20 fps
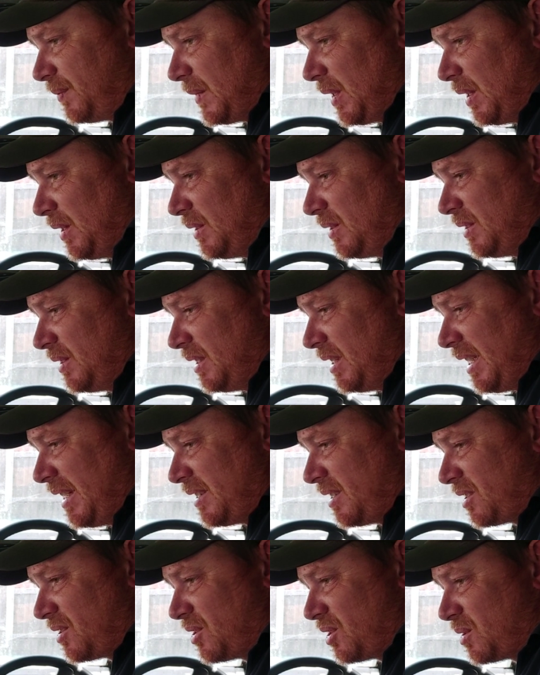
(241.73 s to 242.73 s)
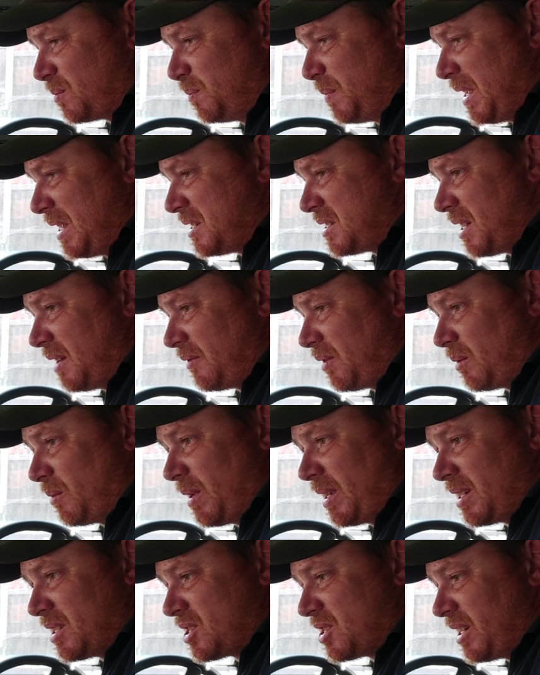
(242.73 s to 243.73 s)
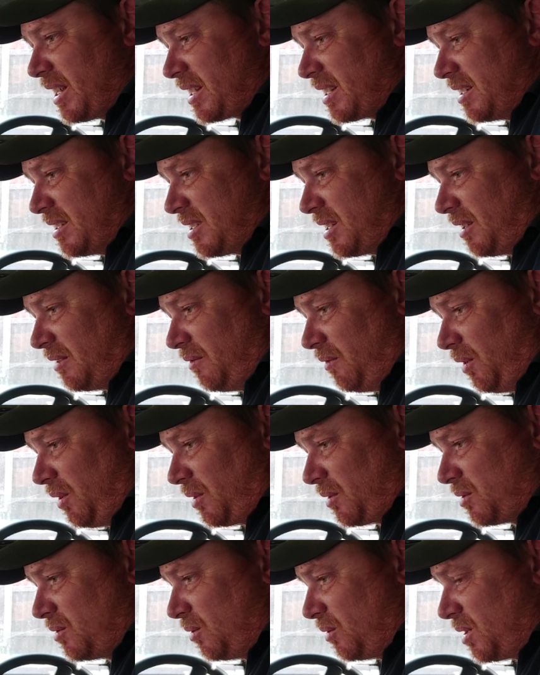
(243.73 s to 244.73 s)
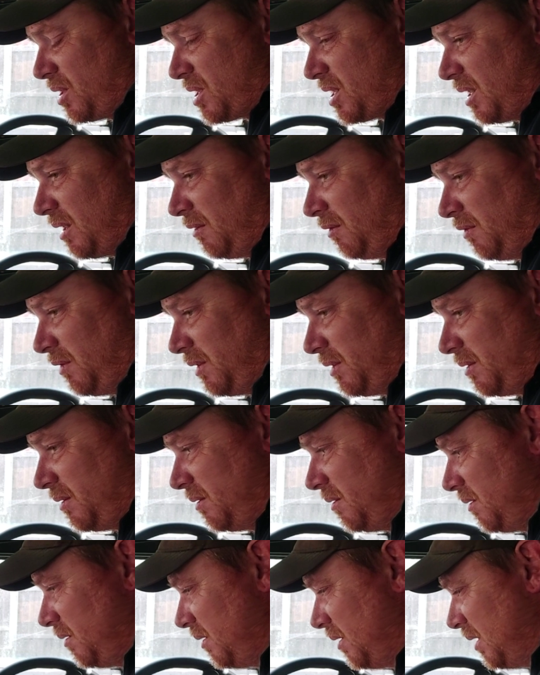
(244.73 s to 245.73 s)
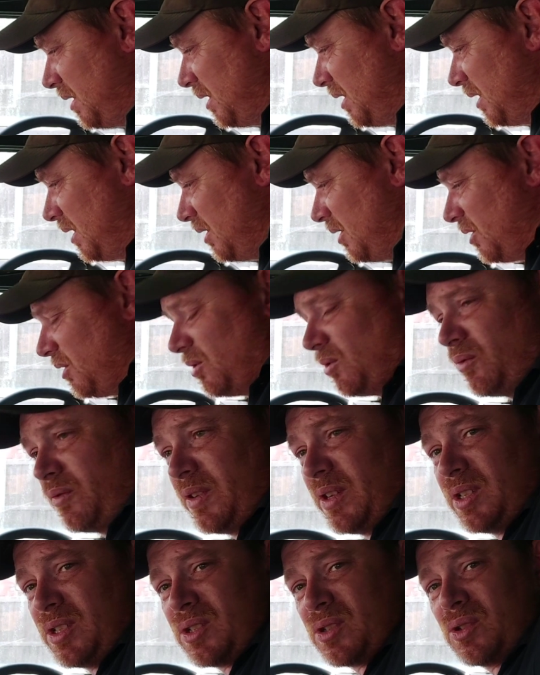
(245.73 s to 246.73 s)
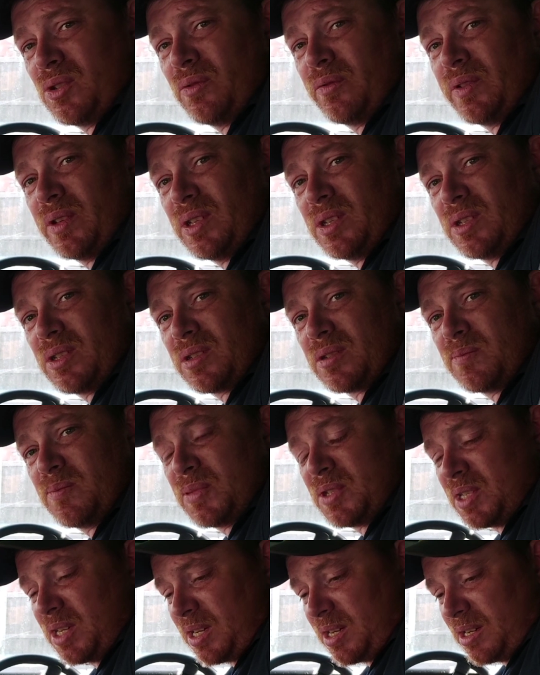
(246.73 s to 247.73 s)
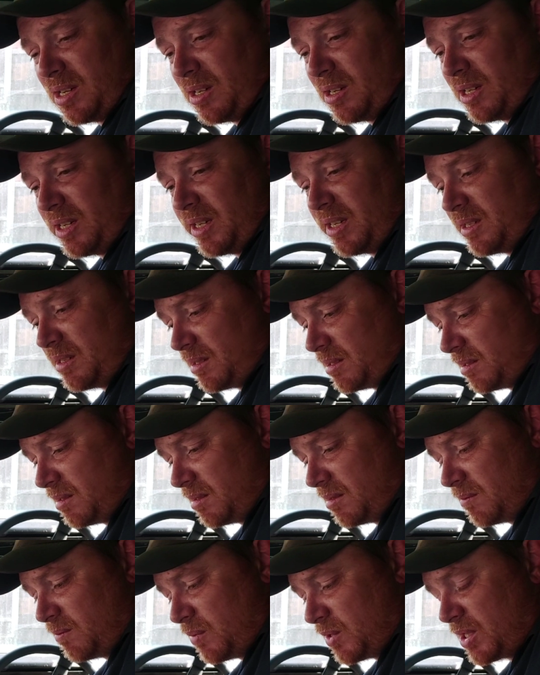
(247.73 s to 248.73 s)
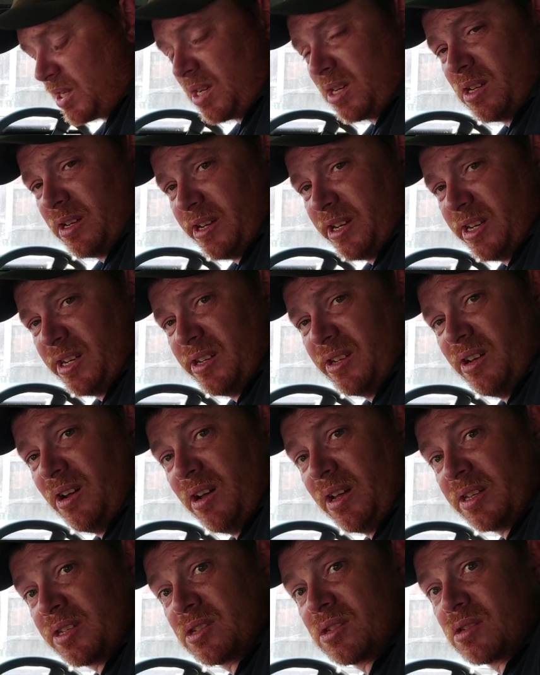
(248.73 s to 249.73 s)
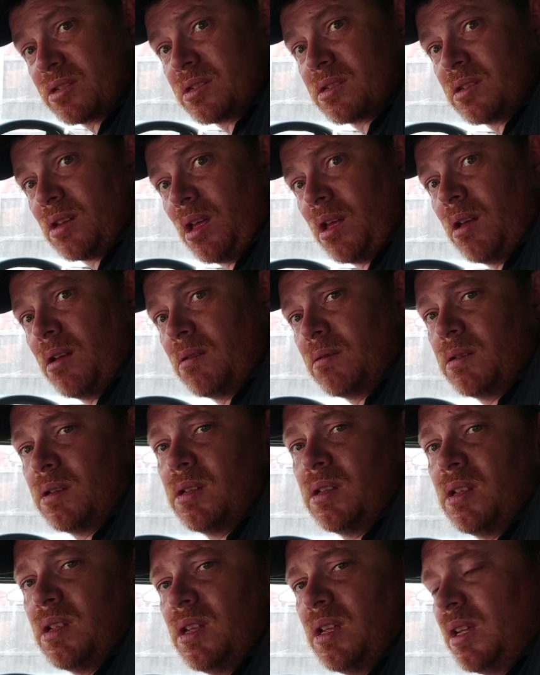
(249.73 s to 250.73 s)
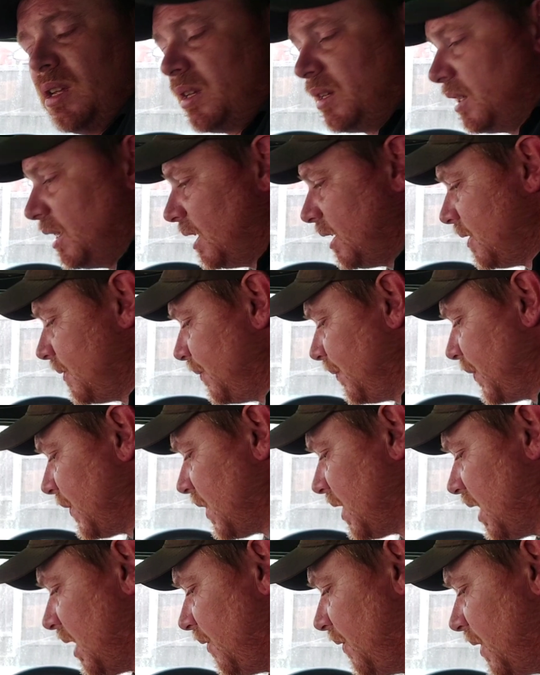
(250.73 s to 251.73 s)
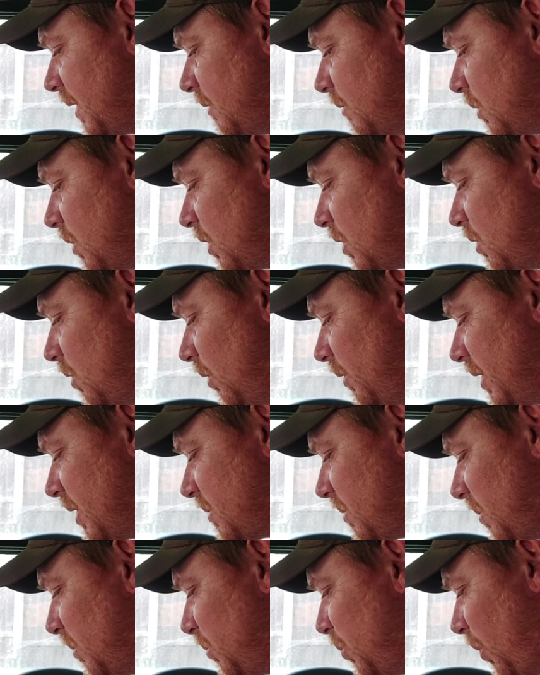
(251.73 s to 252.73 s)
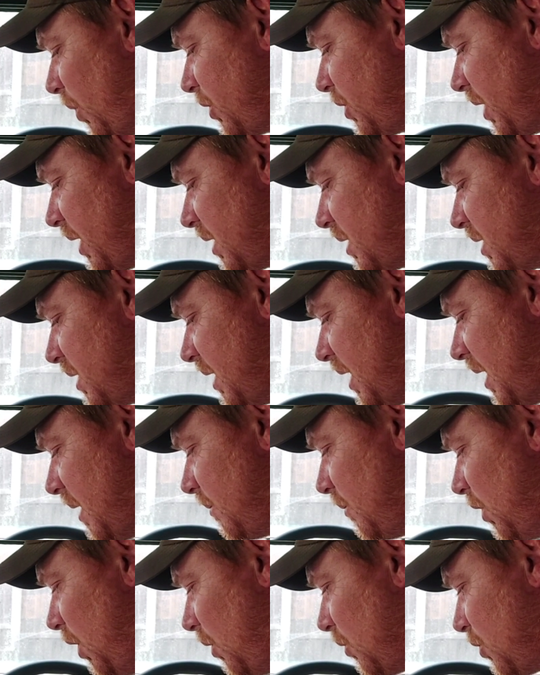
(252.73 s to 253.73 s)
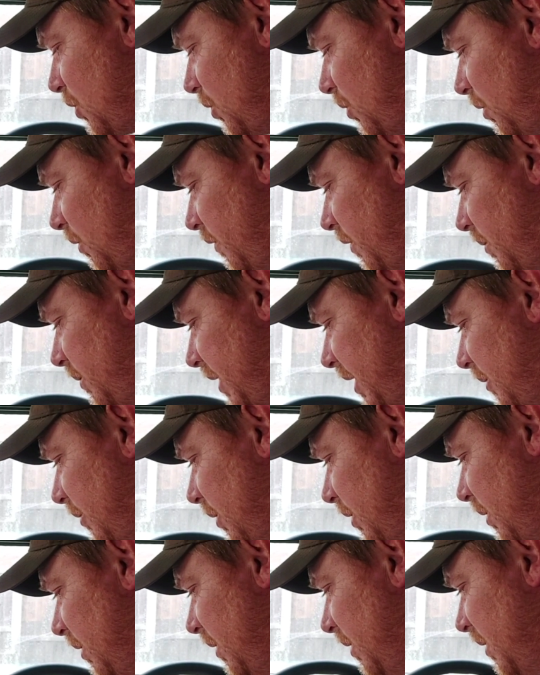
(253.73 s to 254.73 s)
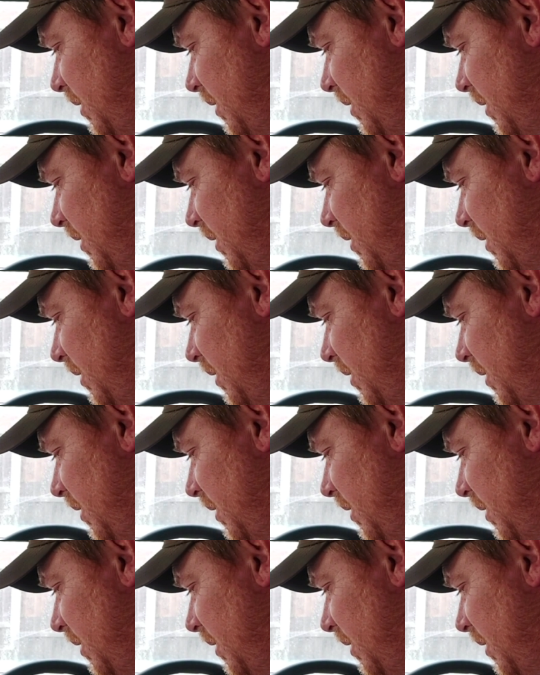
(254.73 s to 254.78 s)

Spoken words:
And yeah, there's just bits everywhere to snag yourself on and cut yourself, and nothing's particularly nice. So yeah, I think we're going to call this one Project Lockjaw from now on.